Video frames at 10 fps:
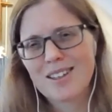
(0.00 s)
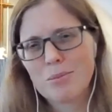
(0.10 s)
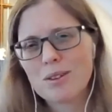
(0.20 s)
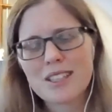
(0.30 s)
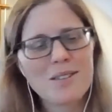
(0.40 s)

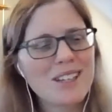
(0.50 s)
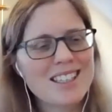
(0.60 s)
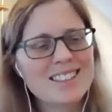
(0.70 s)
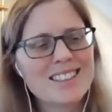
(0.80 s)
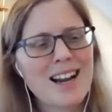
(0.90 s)
Believing
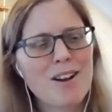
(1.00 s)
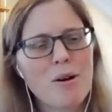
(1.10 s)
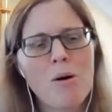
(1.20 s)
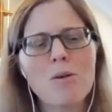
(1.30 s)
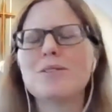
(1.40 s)
is not
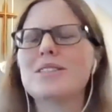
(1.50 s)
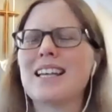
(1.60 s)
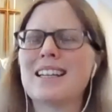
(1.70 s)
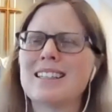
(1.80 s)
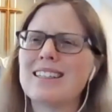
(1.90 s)

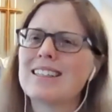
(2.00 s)
holding,